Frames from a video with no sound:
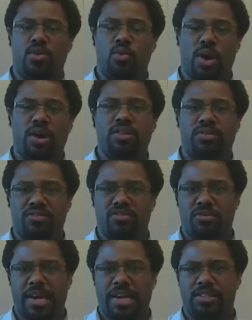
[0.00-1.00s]
the wealth of
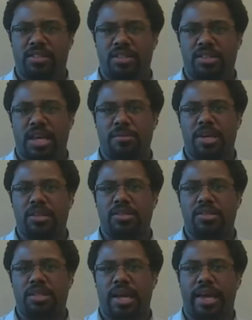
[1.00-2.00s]
information that's coming
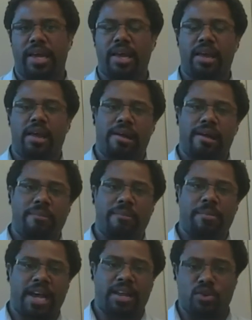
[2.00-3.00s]
in today
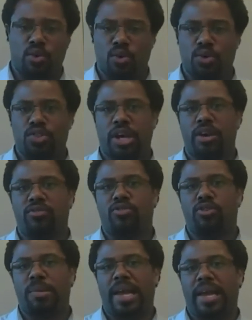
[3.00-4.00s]
um, and also
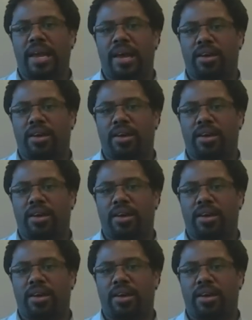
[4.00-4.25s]
from a,